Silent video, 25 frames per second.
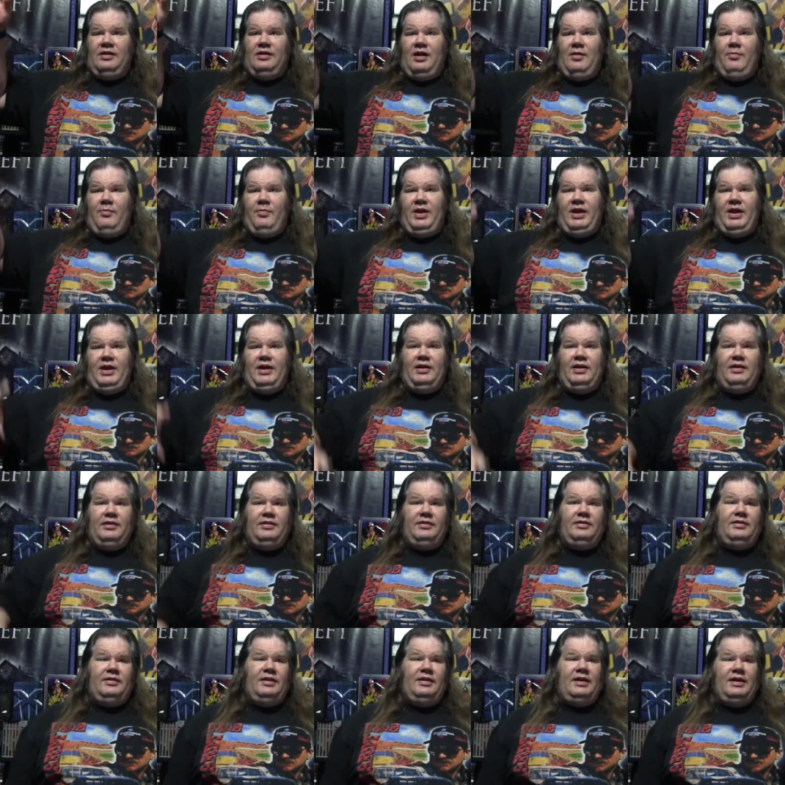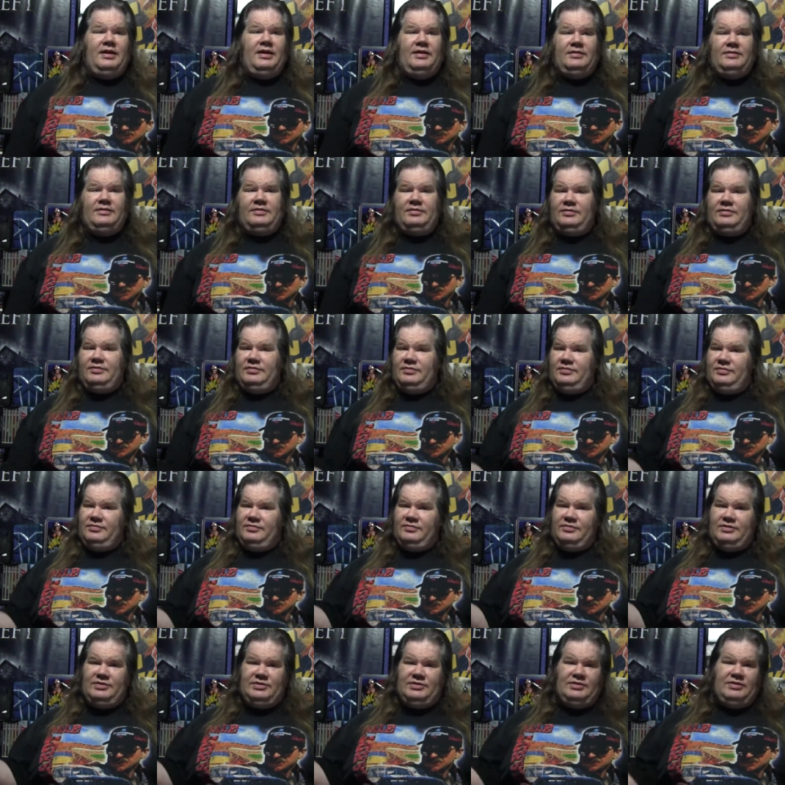a band that's
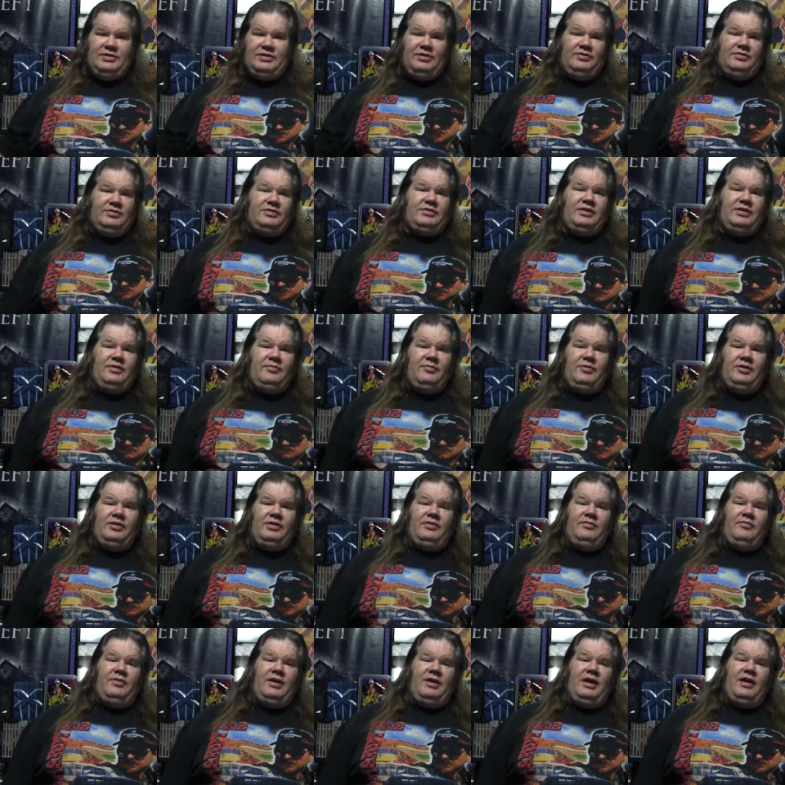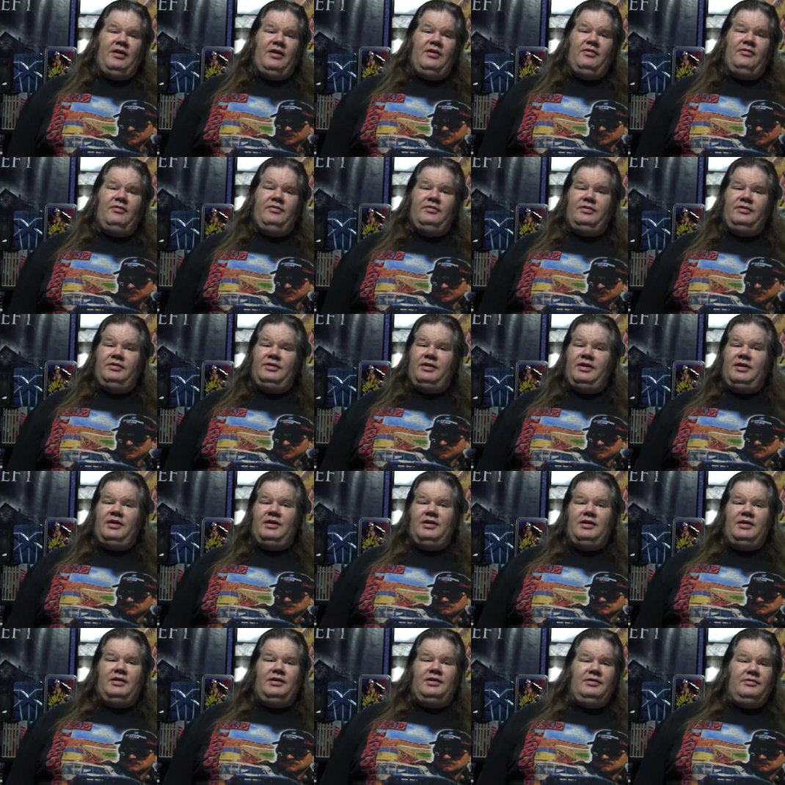still somewhat around,
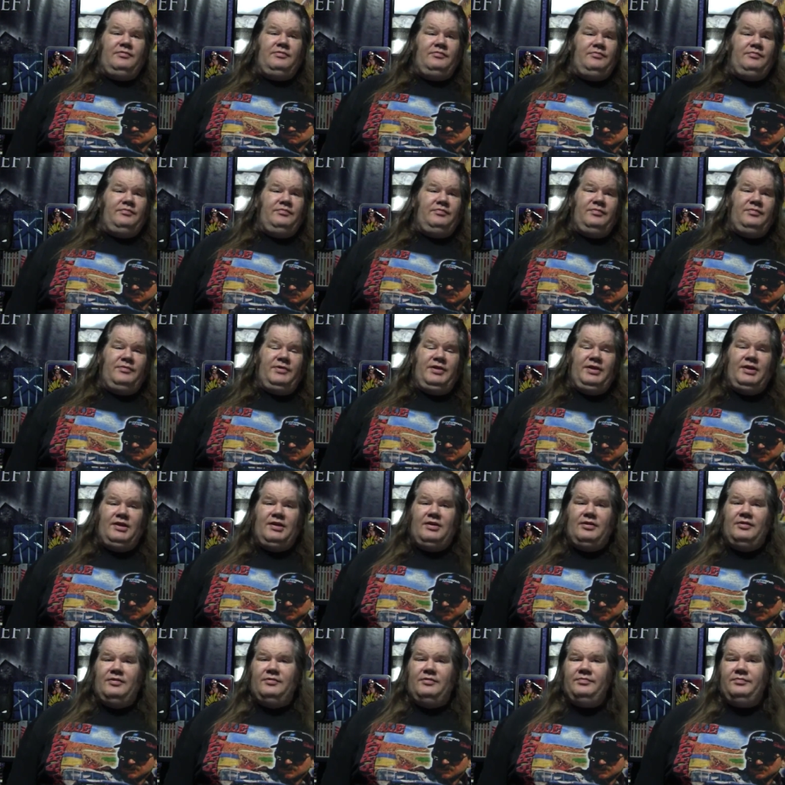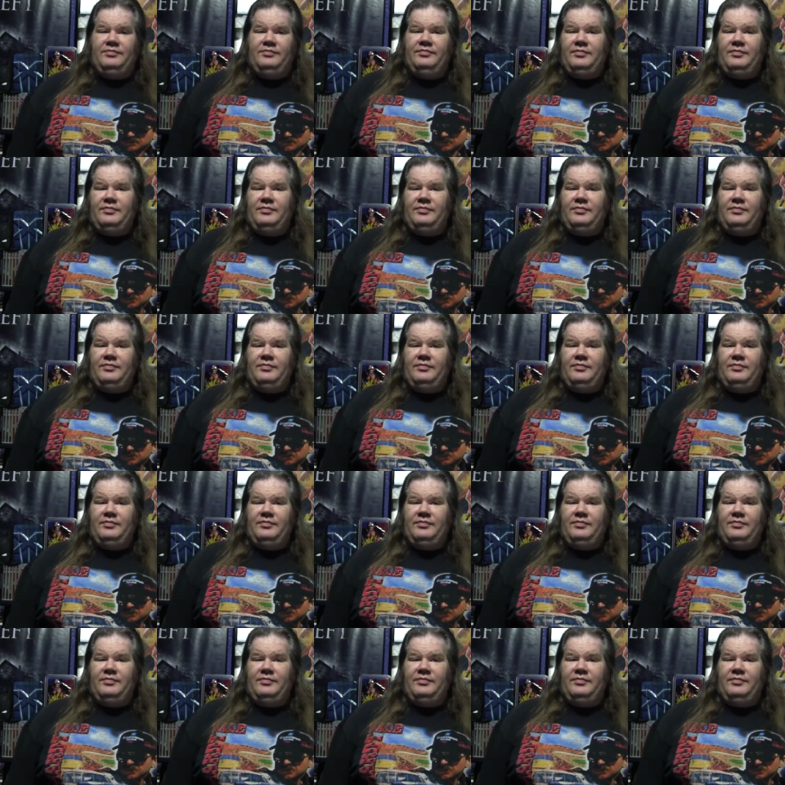or, you know.